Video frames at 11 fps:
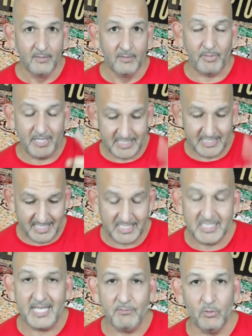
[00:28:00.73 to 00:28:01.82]
because this
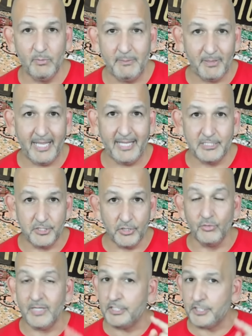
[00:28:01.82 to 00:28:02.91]
team will be playing in
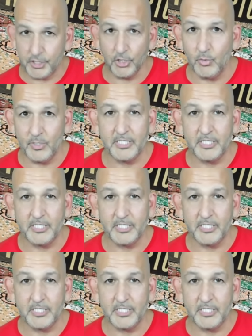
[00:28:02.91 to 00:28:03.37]
June. They should win a